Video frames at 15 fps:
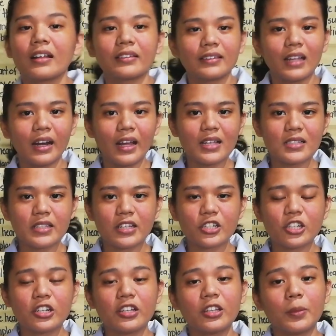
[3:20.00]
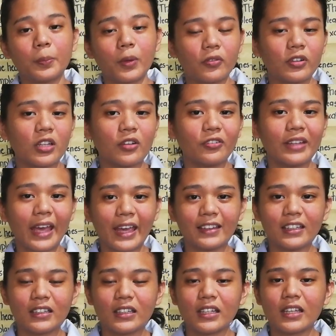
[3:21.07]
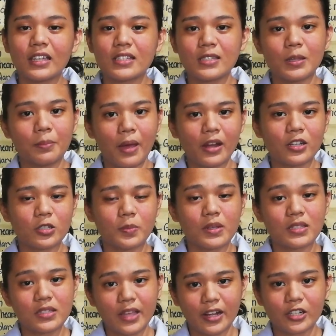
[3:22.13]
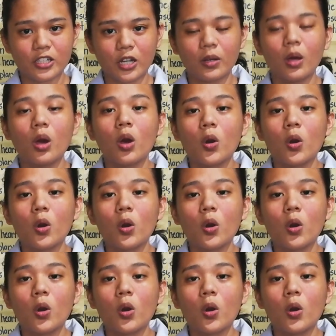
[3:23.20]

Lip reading: The last section in the profile of the entity is the management section,